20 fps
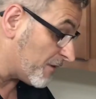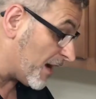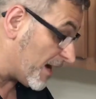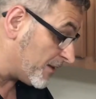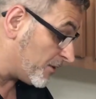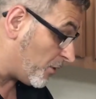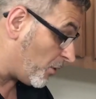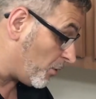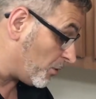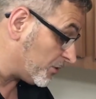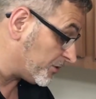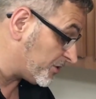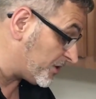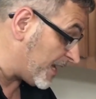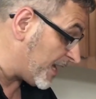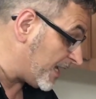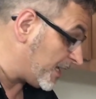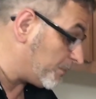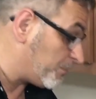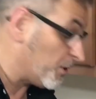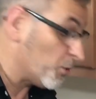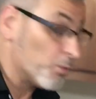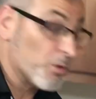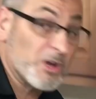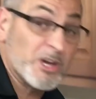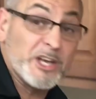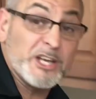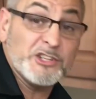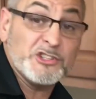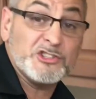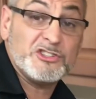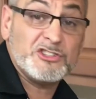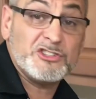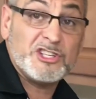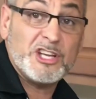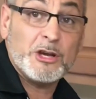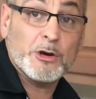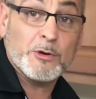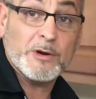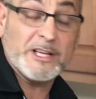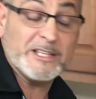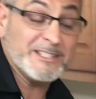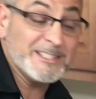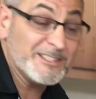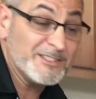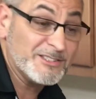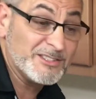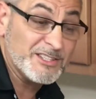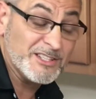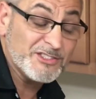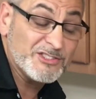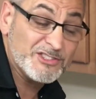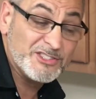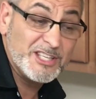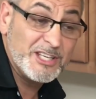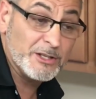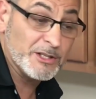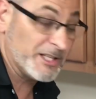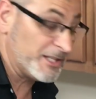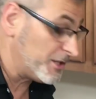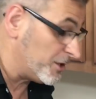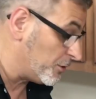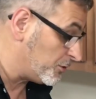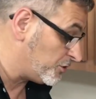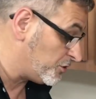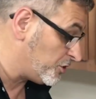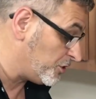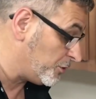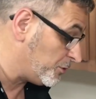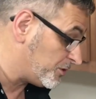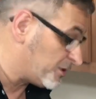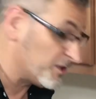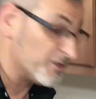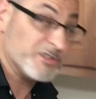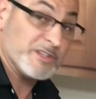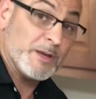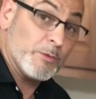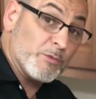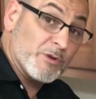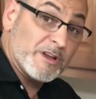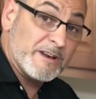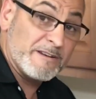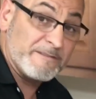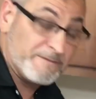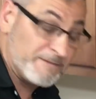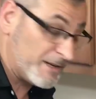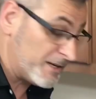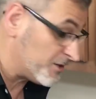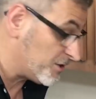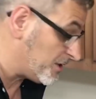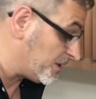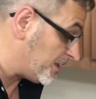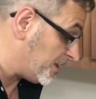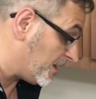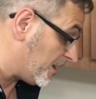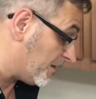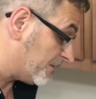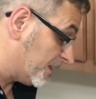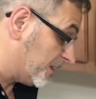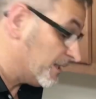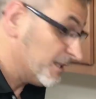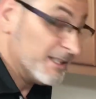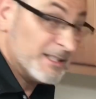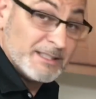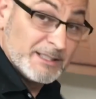fry the whole steak, but we're going to sear it to seal in those juices, and then we're going to finish it in the oven.